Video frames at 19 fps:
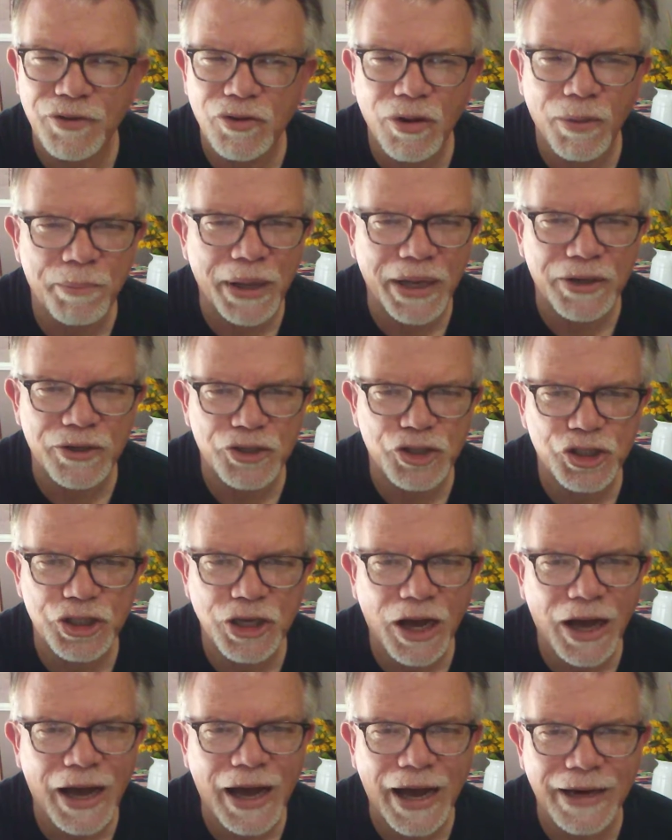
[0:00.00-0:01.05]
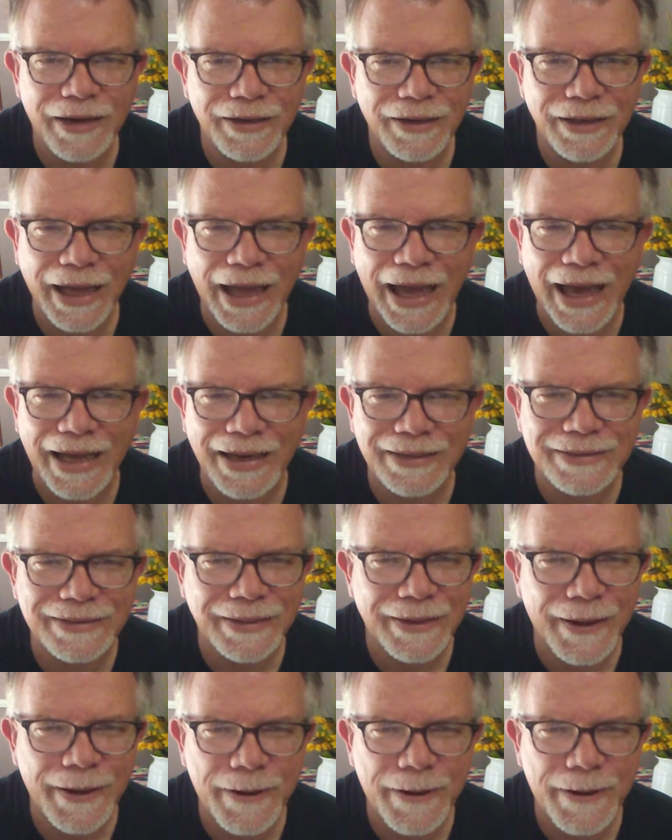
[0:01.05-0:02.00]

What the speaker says: you a better shot at